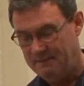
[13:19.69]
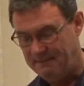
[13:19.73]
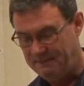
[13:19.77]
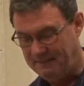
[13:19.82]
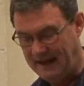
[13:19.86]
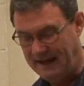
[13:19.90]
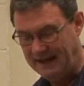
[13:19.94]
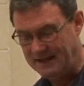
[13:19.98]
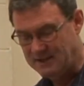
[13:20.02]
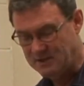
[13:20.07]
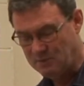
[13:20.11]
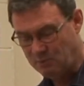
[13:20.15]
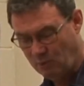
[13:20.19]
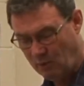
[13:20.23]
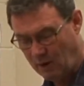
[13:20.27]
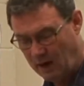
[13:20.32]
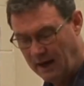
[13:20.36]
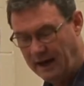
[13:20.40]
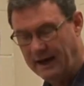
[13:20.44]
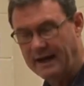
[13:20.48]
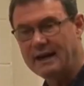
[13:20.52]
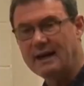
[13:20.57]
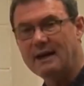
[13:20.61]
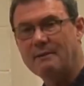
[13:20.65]
That's
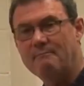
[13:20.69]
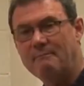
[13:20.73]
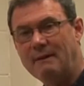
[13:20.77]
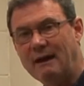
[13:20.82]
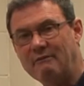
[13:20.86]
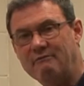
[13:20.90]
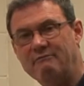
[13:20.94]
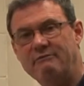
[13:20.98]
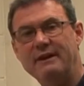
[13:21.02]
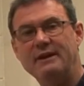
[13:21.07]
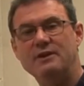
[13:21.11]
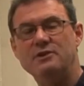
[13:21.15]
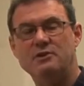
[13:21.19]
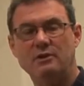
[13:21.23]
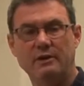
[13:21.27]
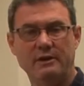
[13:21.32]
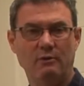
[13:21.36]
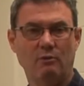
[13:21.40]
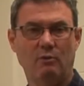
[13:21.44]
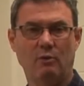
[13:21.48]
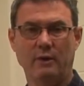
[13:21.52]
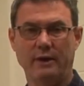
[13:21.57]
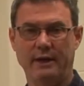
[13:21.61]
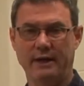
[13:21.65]
what my visually
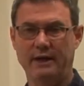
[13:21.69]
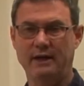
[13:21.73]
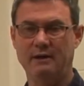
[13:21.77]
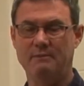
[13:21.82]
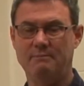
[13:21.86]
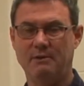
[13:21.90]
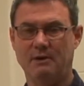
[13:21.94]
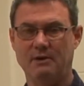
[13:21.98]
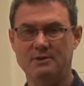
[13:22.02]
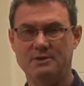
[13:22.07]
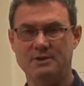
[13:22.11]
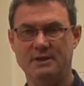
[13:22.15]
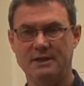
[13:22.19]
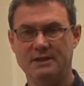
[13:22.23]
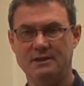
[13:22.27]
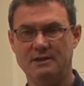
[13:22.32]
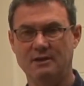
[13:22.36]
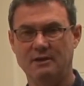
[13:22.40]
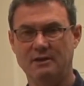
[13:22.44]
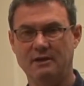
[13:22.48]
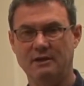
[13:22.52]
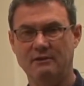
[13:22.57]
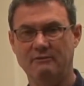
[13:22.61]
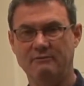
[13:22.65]
oriented person is
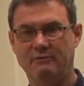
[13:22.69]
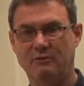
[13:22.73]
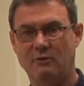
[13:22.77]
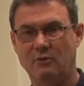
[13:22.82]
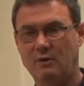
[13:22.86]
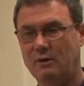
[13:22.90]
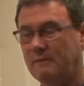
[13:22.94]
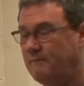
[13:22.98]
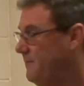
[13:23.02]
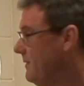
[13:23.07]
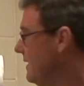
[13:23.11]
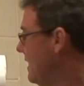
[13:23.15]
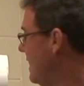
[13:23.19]
looking for.